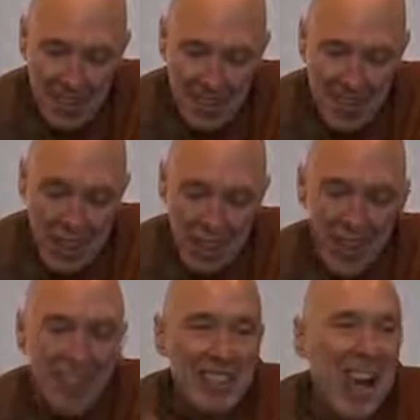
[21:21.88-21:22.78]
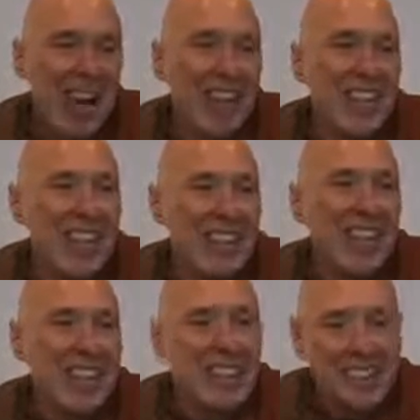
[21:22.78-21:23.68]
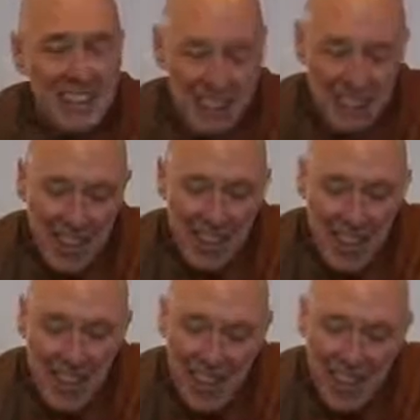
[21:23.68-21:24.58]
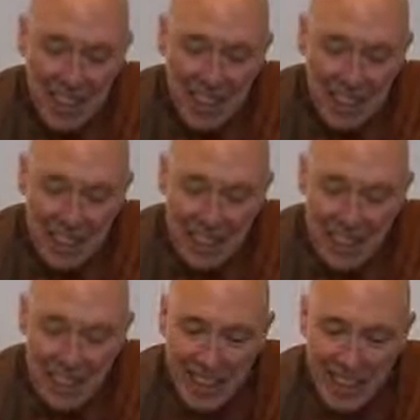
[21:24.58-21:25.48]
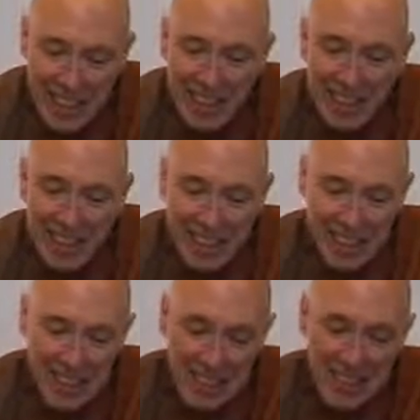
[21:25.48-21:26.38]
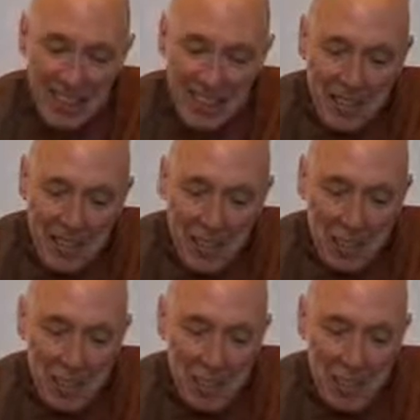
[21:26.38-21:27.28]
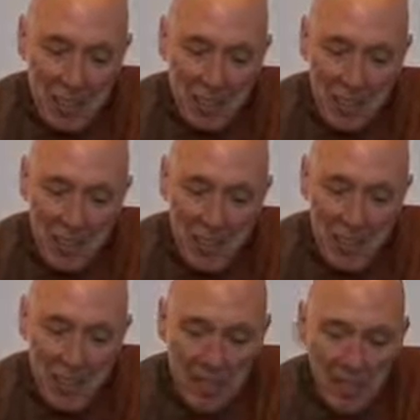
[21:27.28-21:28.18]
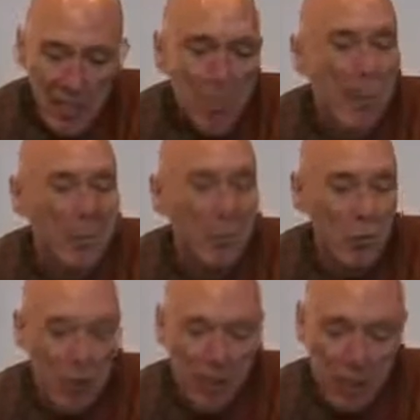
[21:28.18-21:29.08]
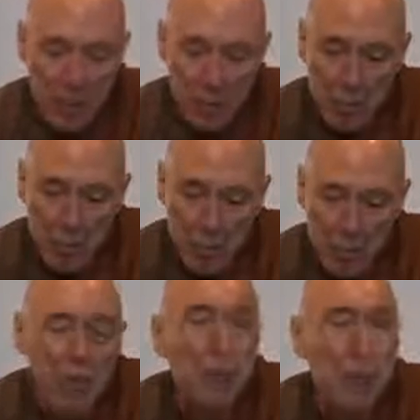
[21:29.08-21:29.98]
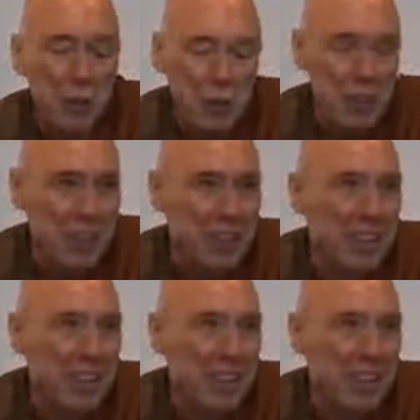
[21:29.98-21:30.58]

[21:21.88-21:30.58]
And when they're assigning seats, let me get a good seat or the best water or the best food.